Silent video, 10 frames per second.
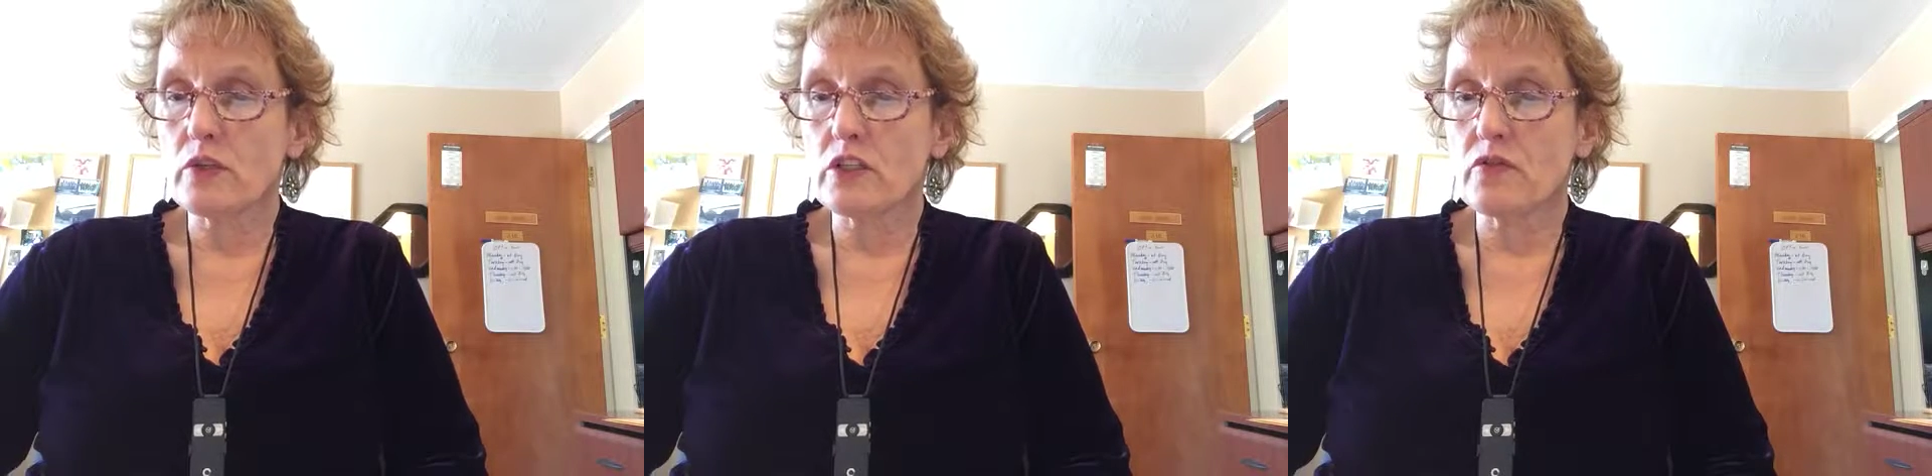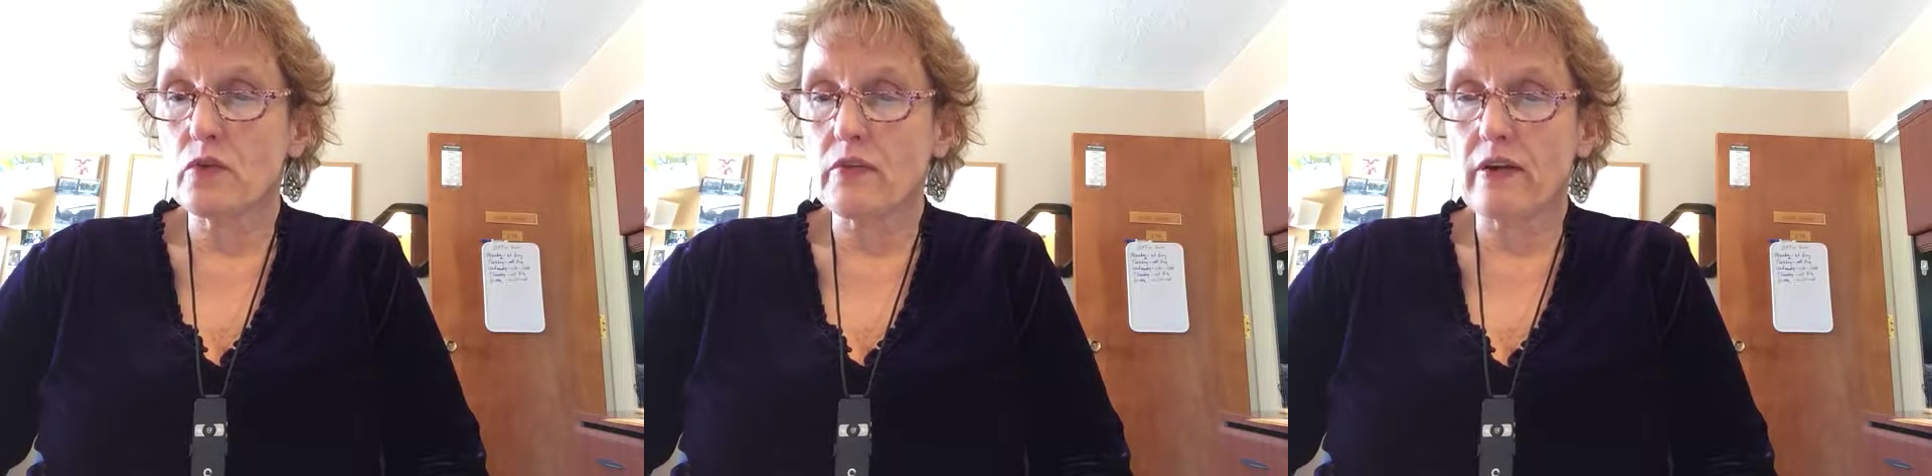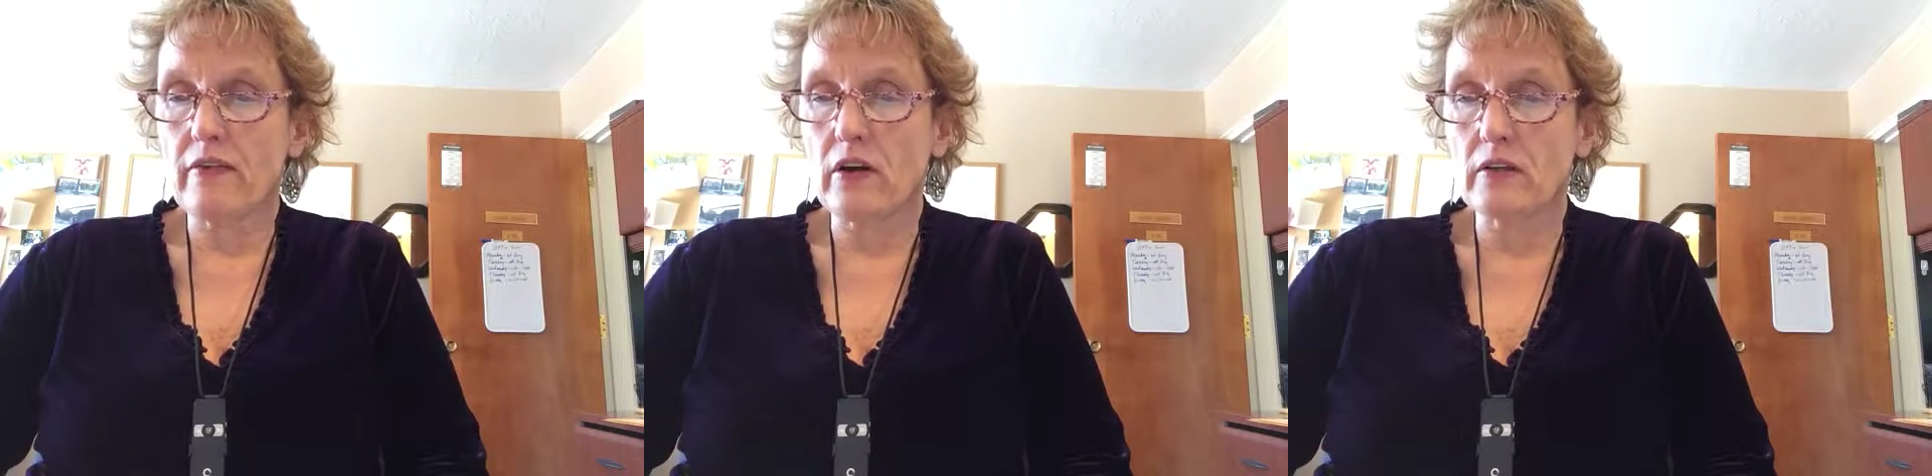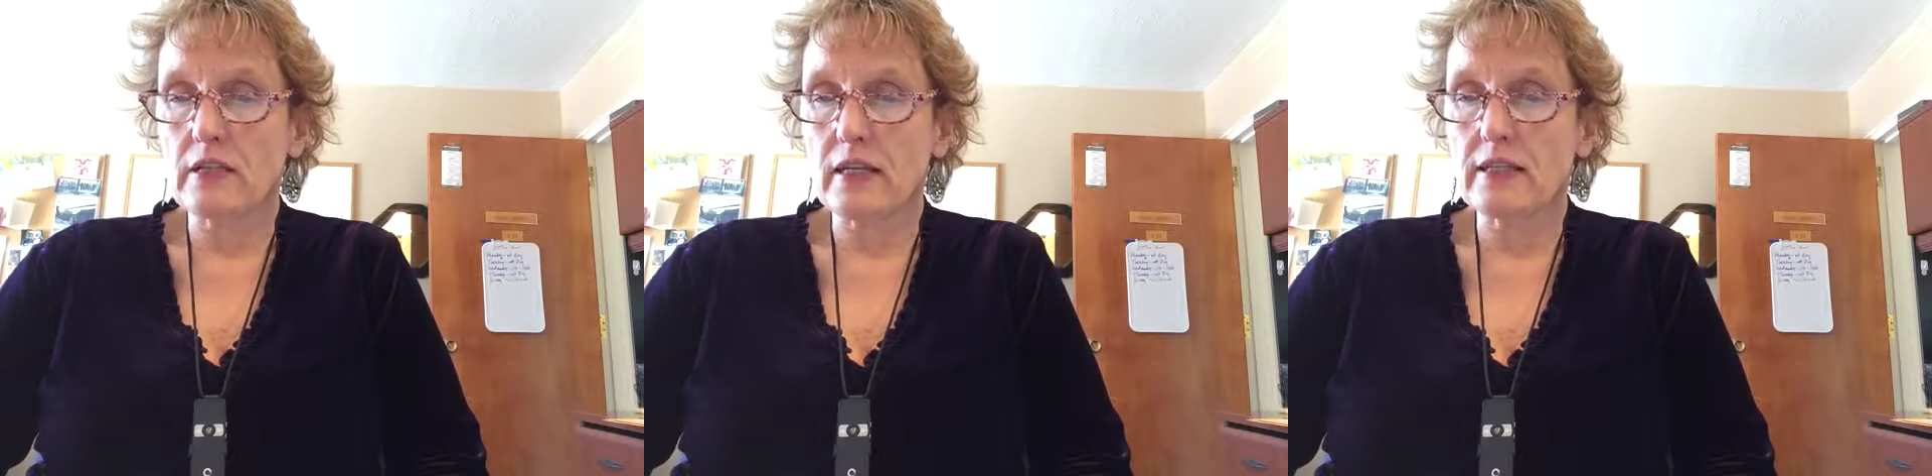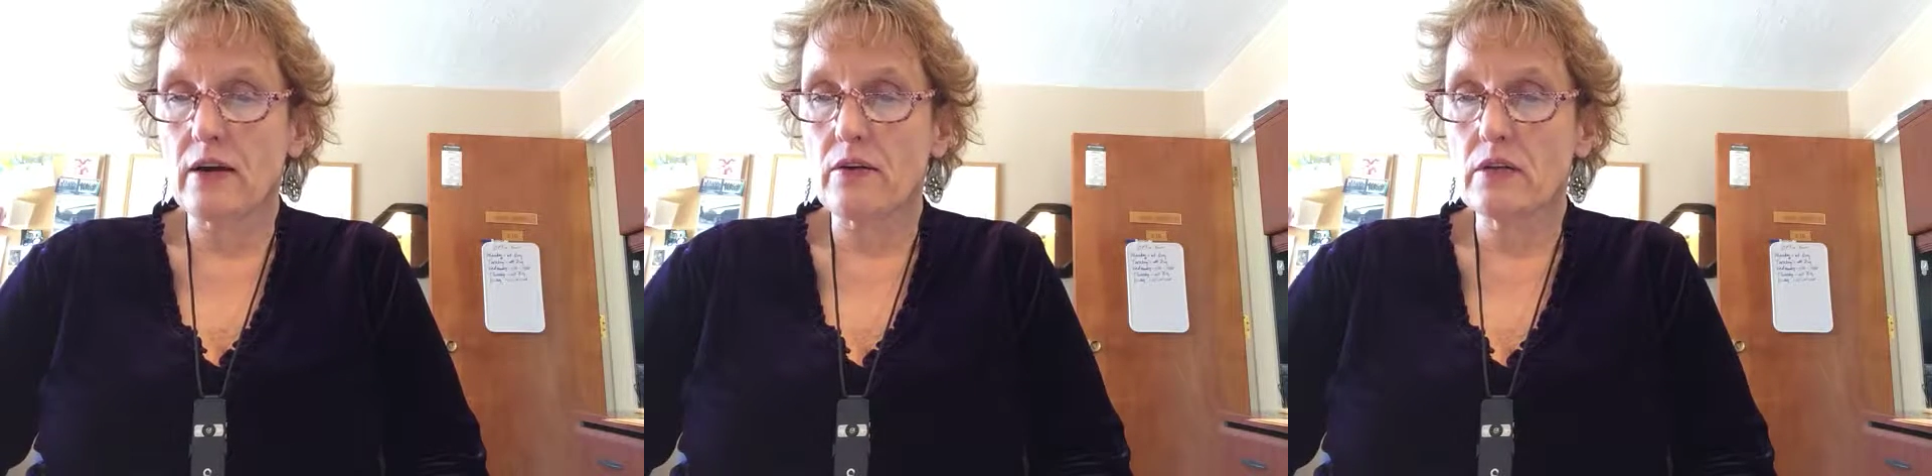which is 45
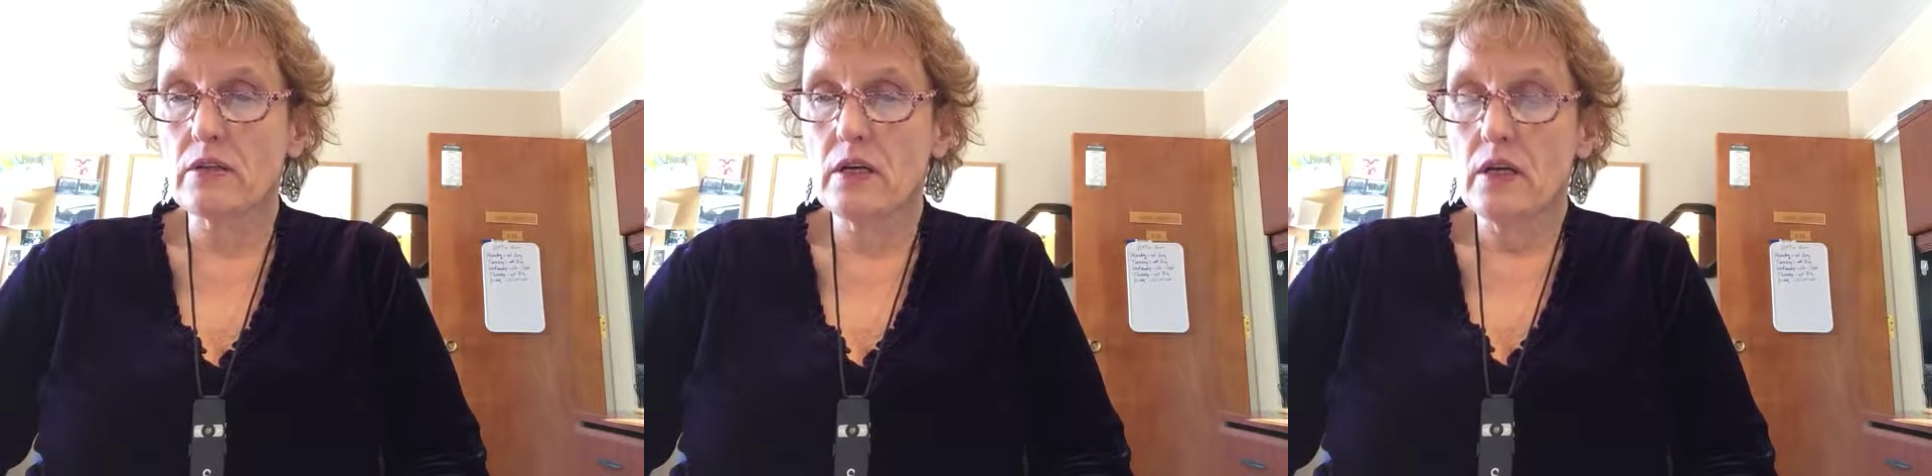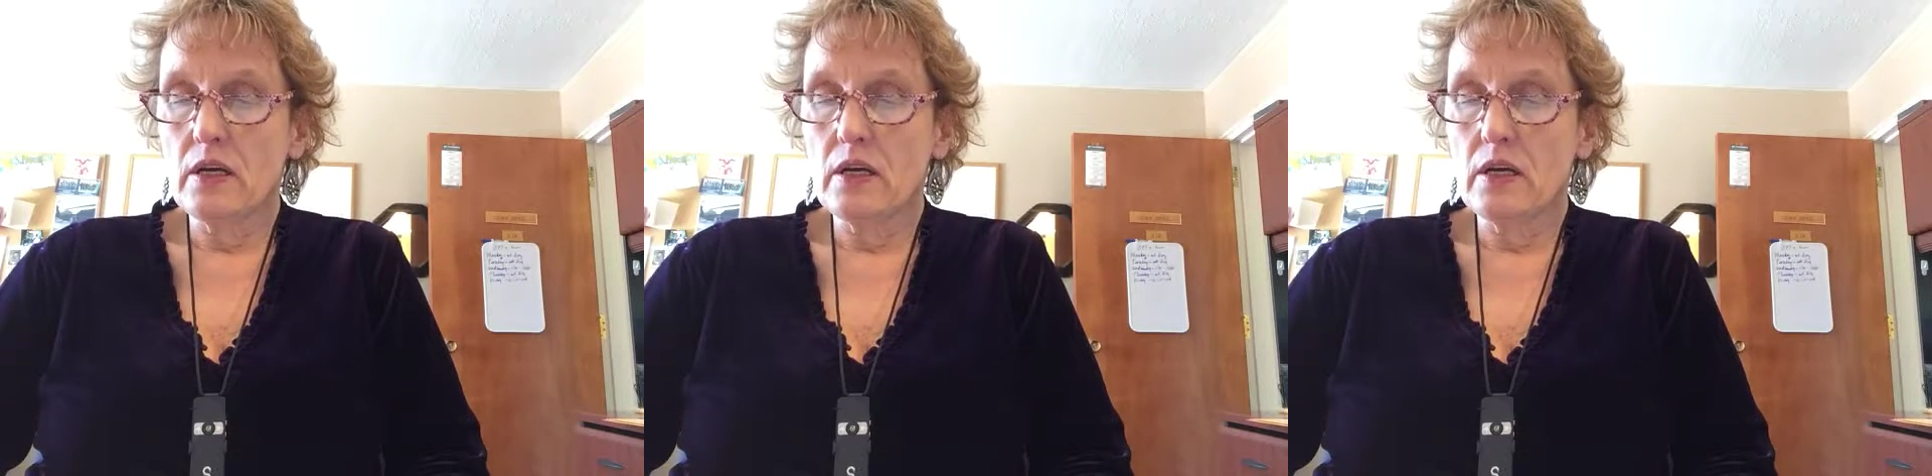contact hours.